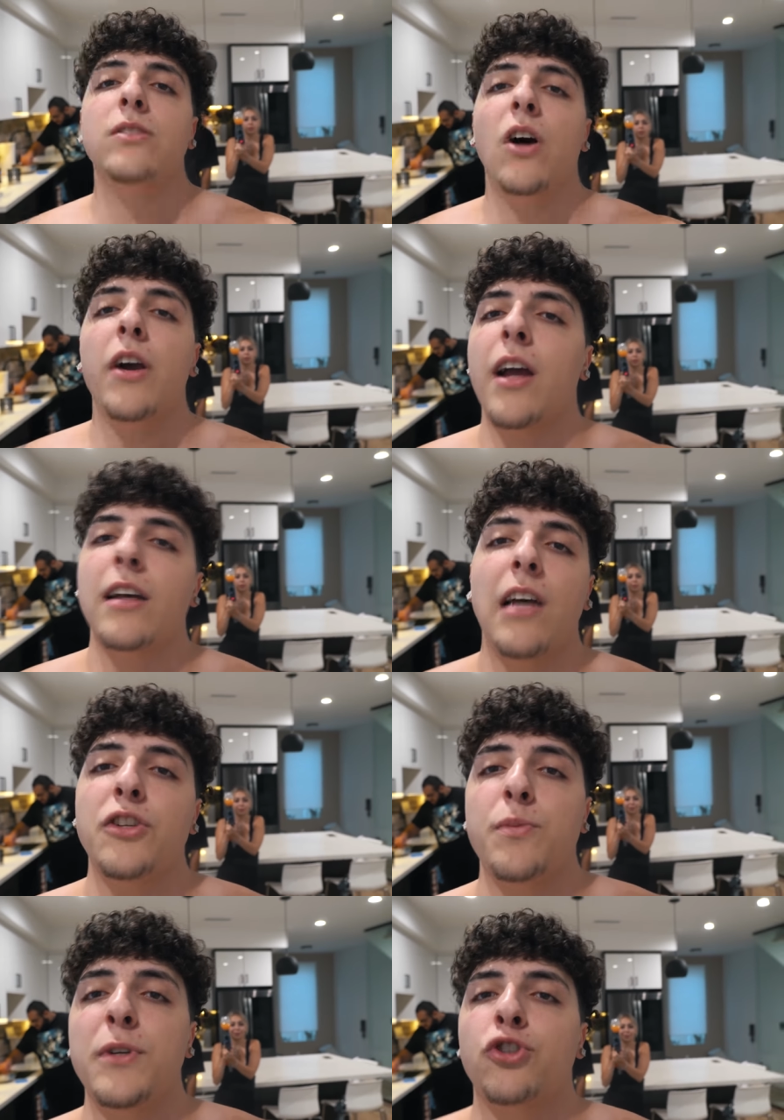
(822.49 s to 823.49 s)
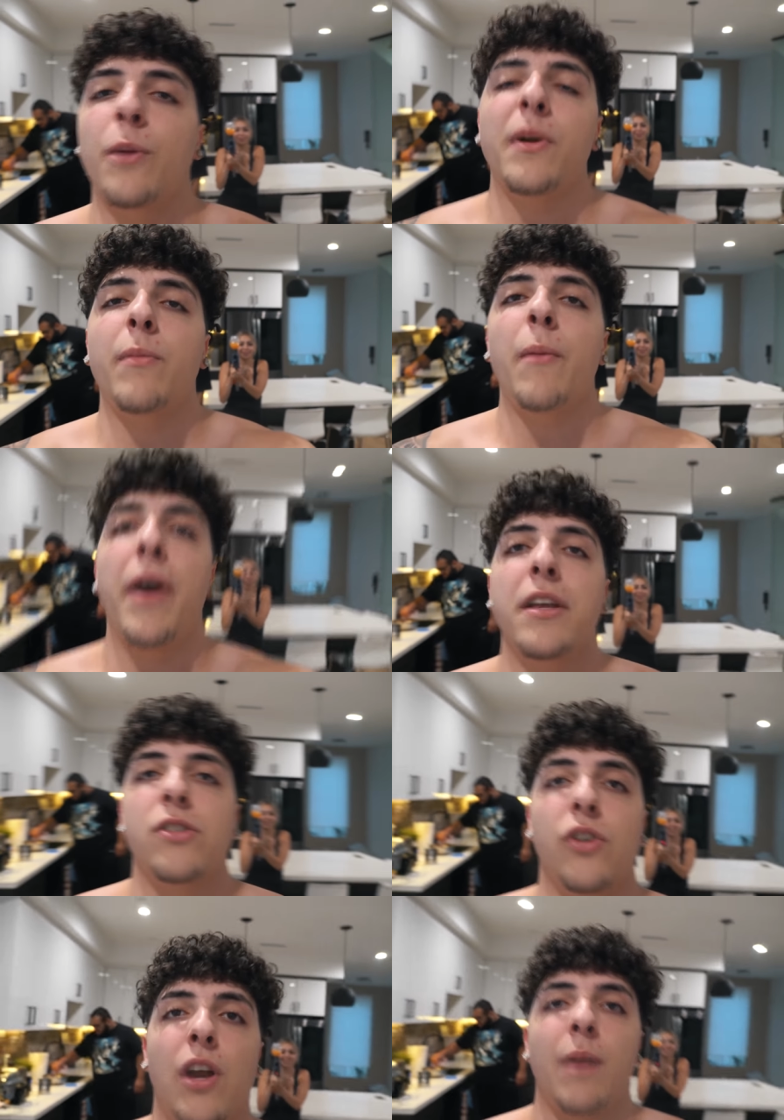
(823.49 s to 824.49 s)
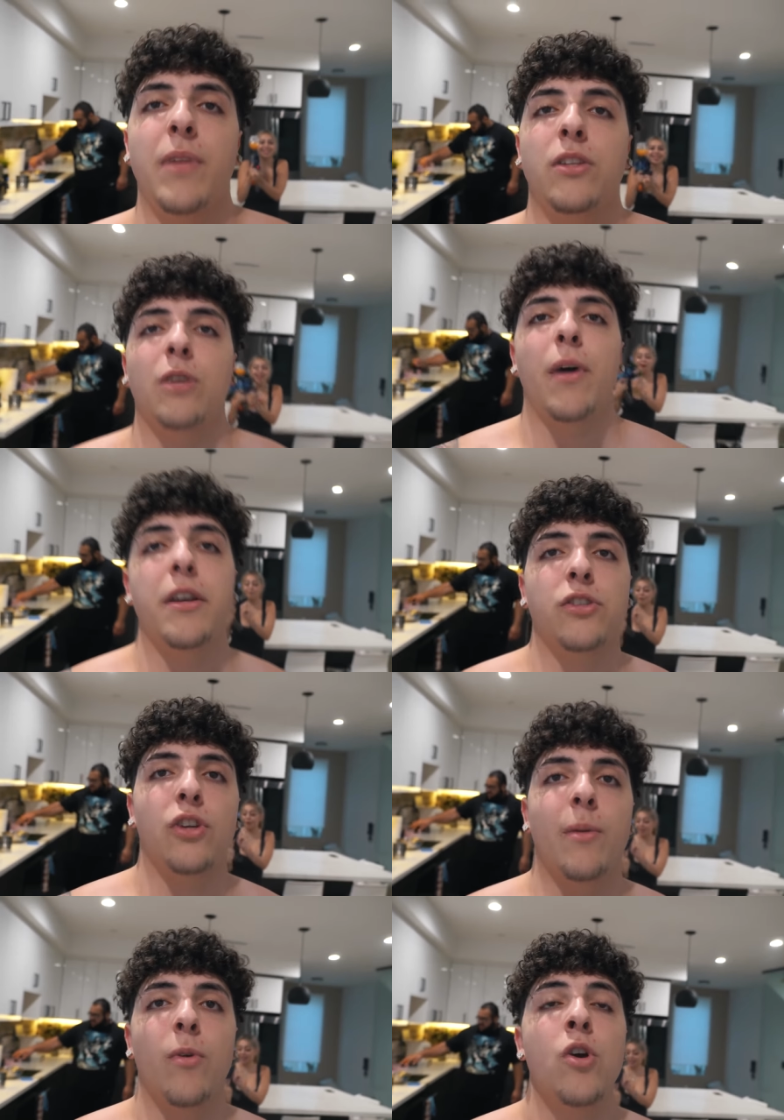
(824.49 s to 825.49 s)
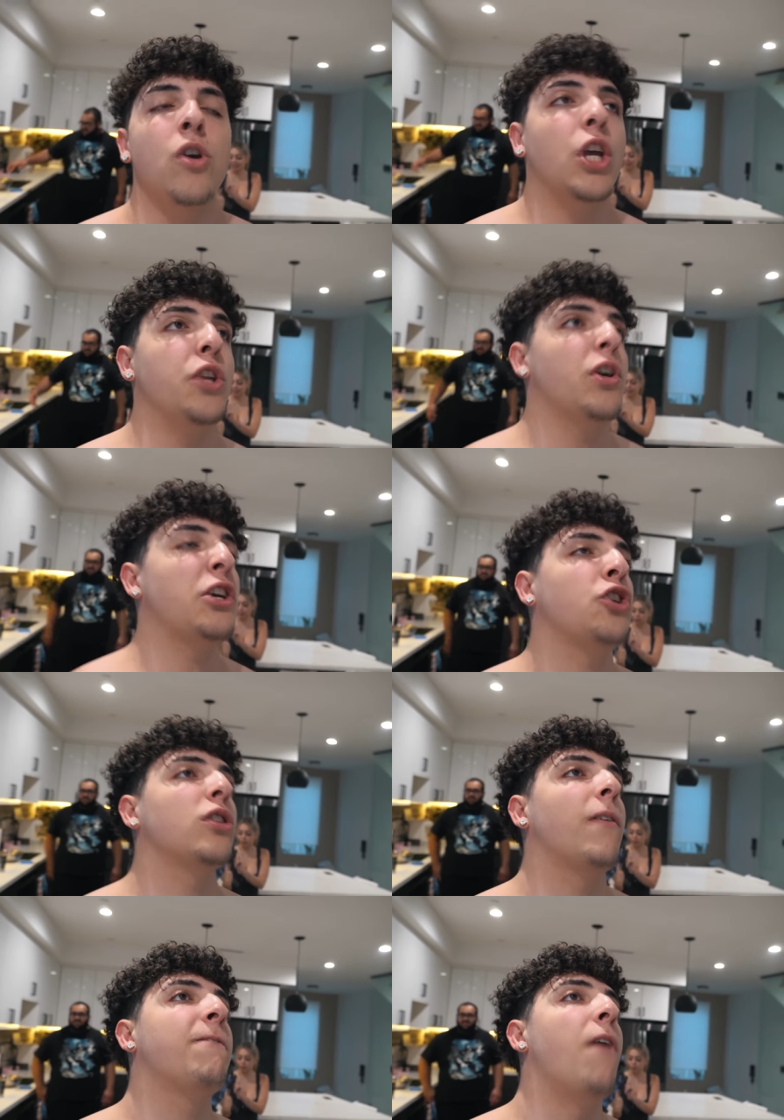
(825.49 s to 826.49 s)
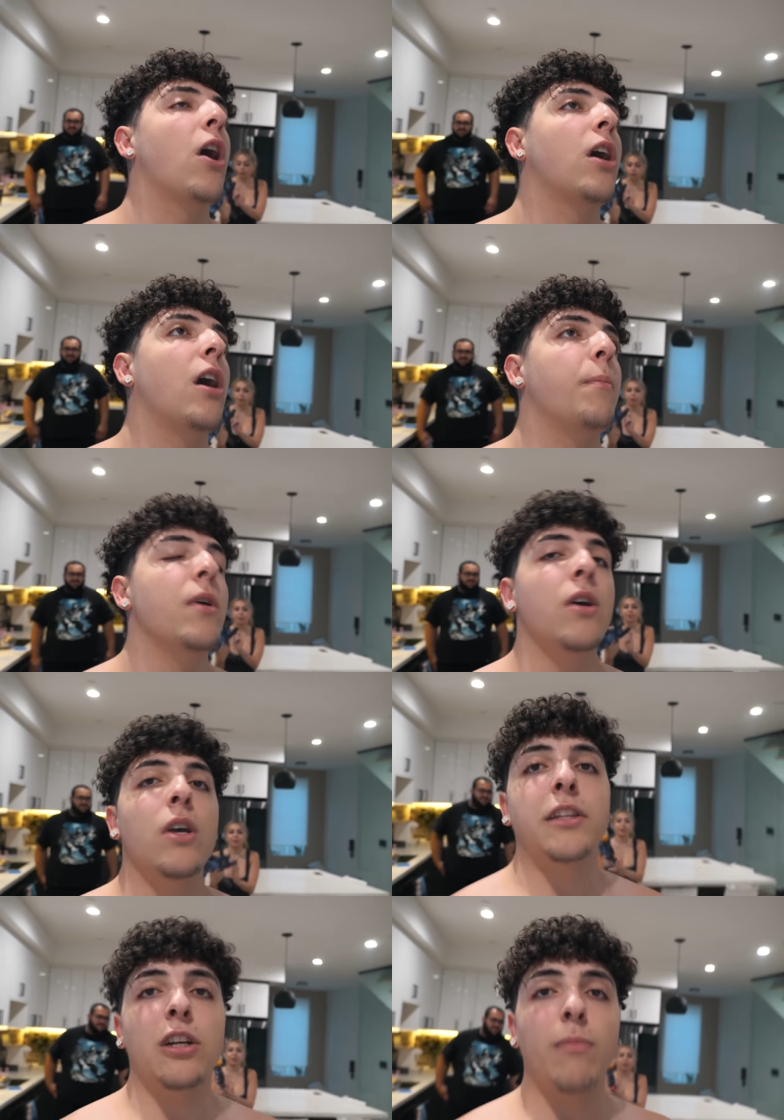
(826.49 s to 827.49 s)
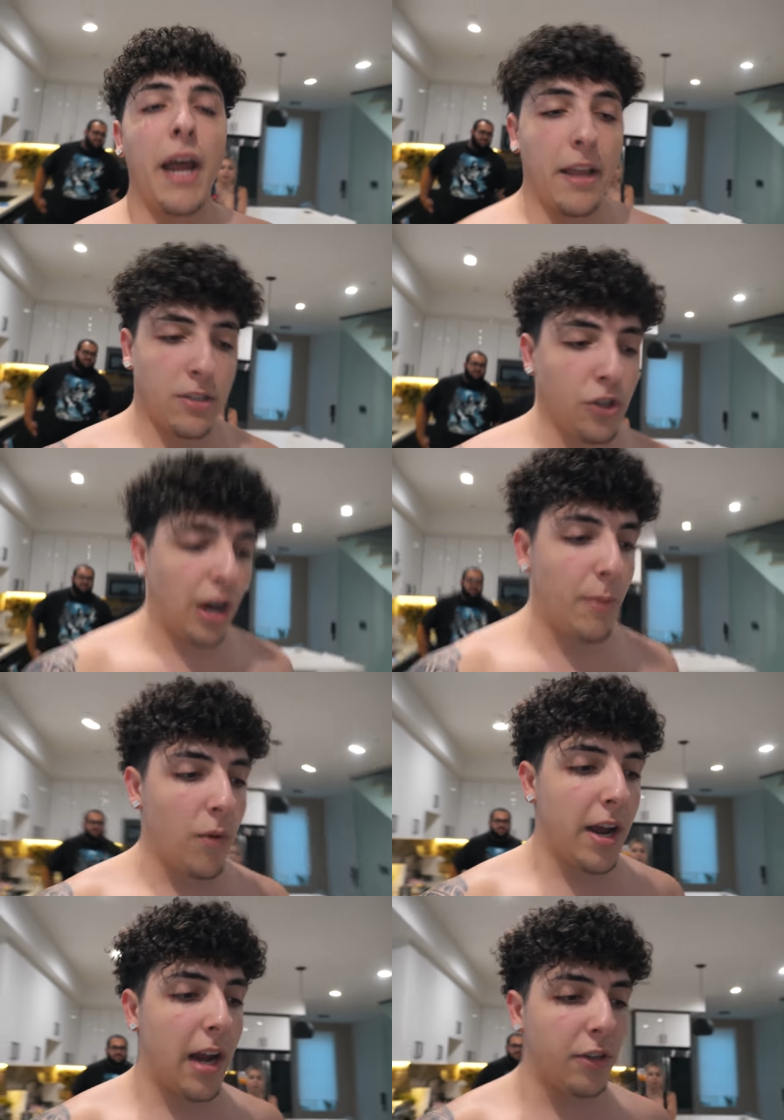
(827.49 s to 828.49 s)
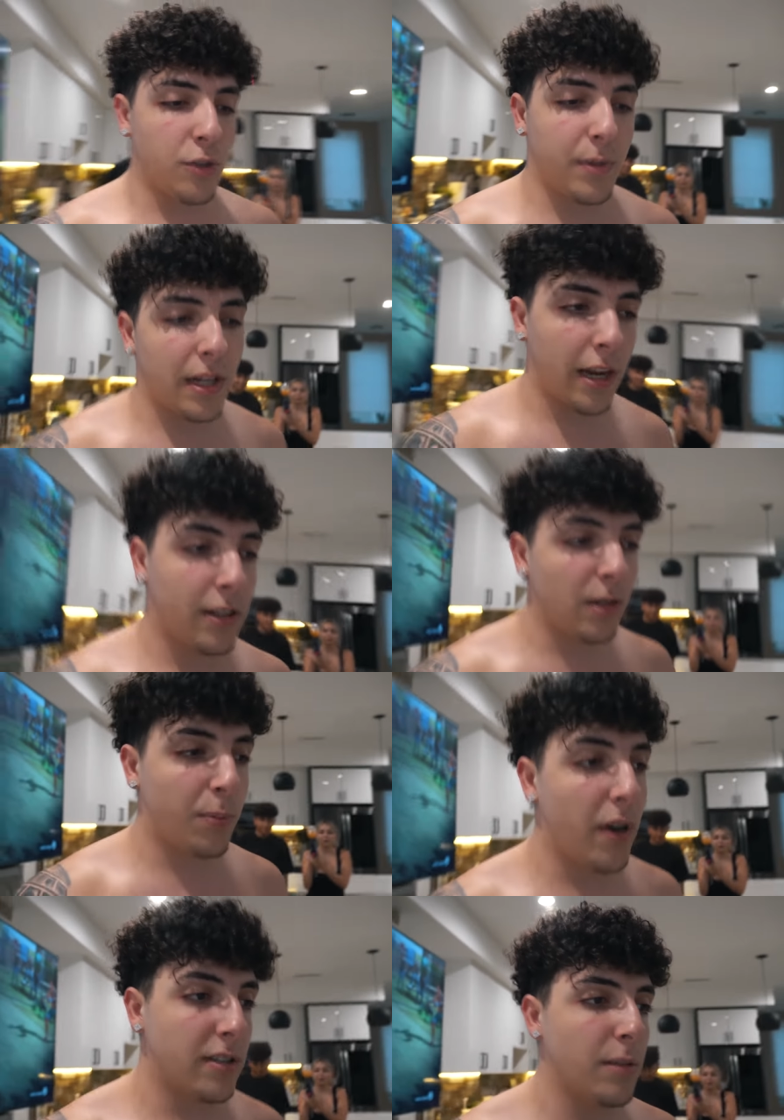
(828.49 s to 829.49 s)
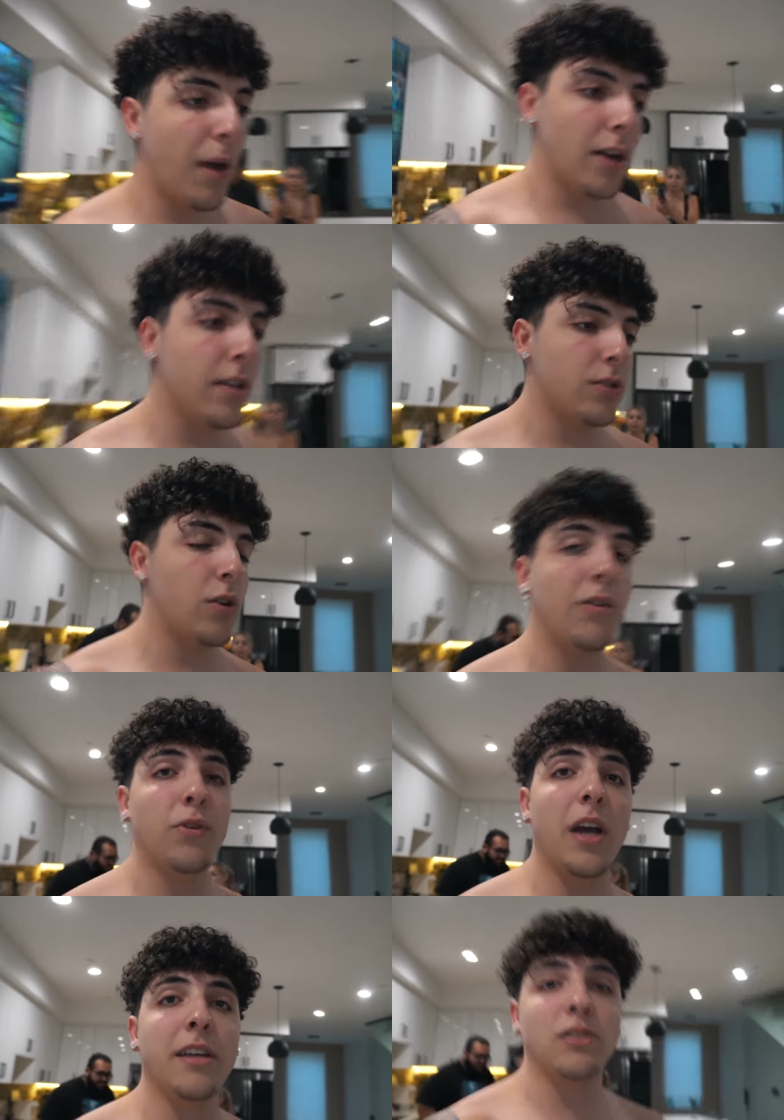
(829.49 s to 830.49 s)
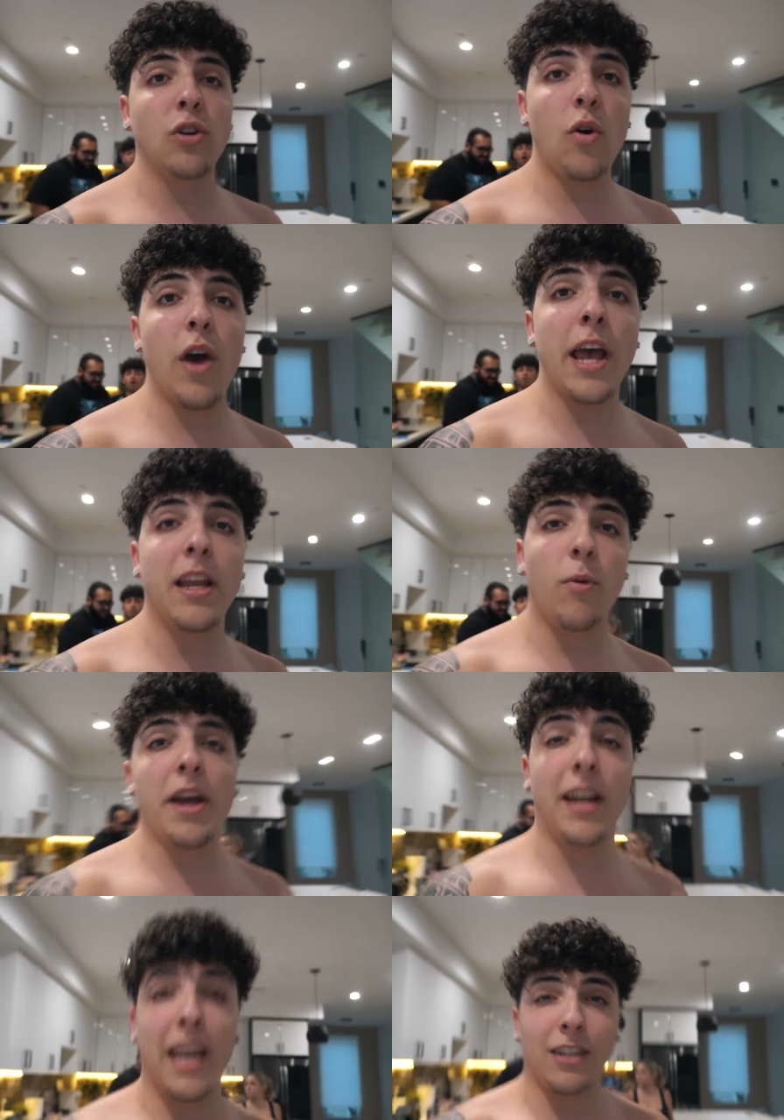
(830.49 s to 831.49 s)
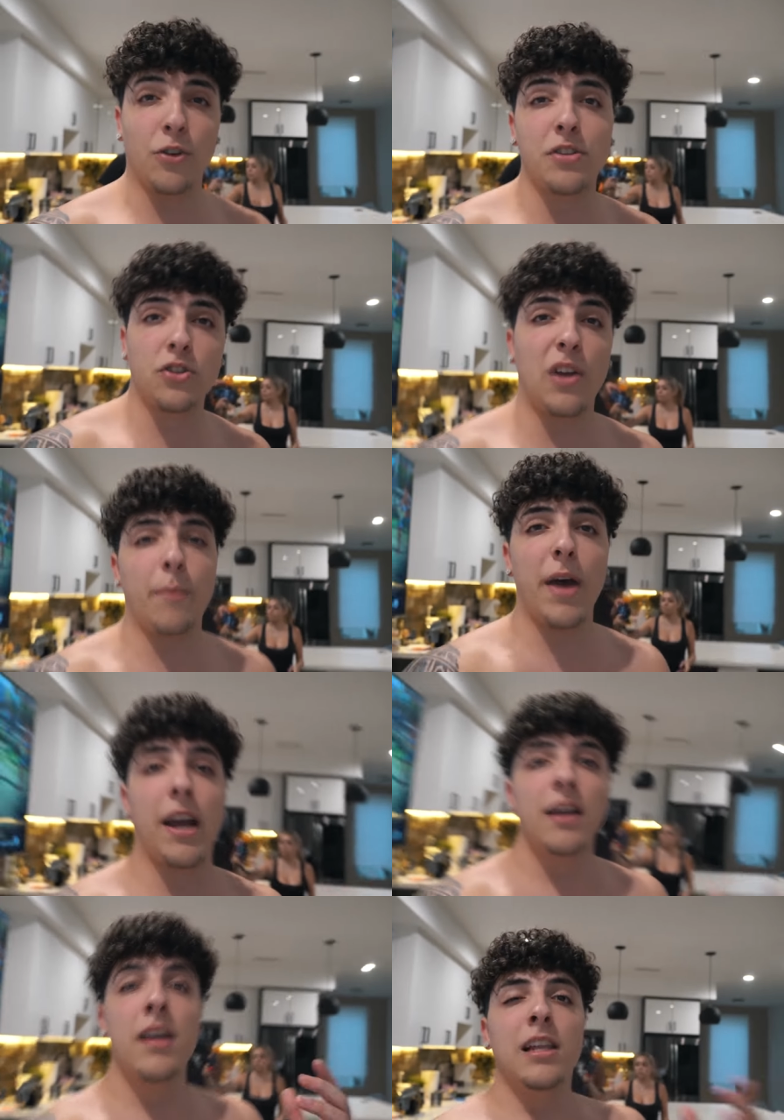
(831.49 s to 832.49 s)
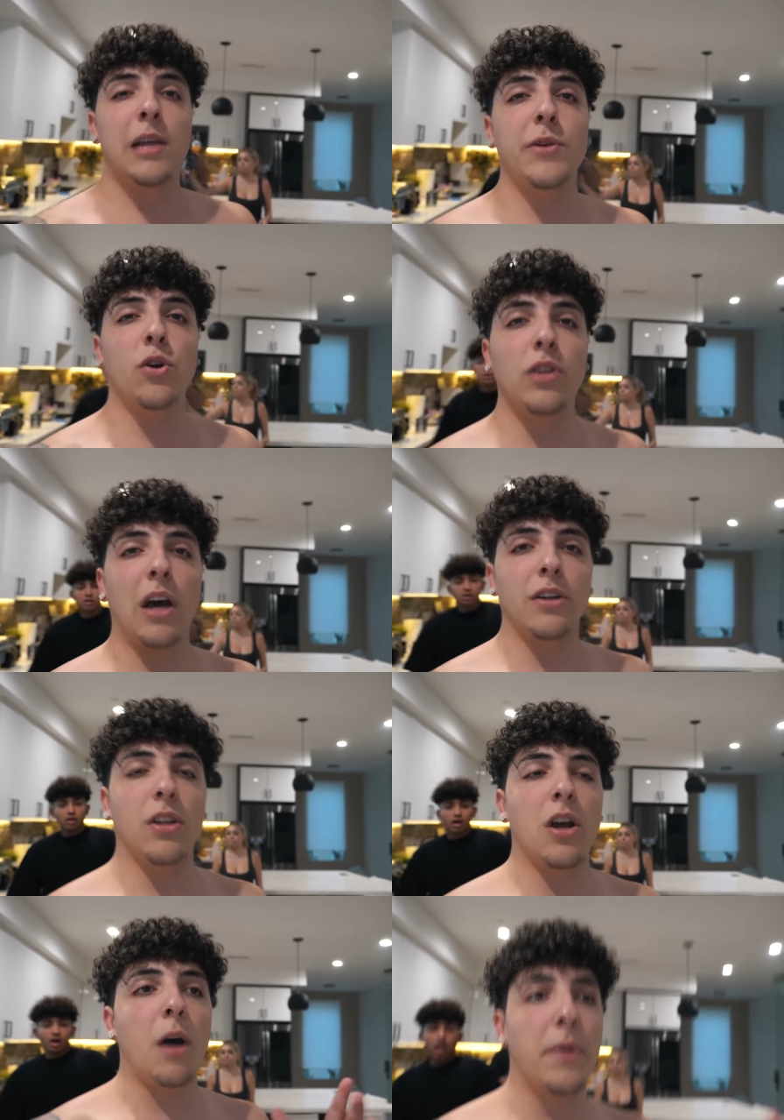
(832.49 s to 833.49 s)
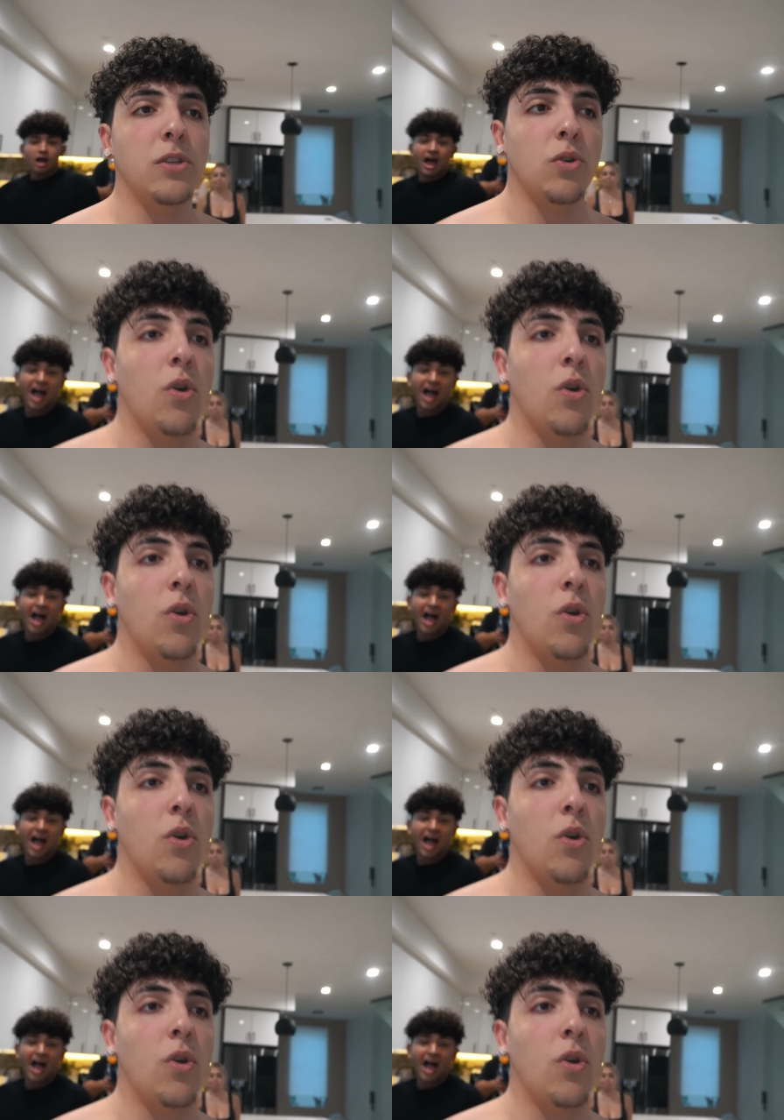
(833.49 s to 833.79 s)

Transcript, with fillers: Sorry, guys. I just been tripping about my Instagram. They took my Instagram. Can you guys shut the fuck up? They took my Instagram away, and I just been like depressed about it. So if you guys know any way to get your Instagram back, let me know down in the comments. Or...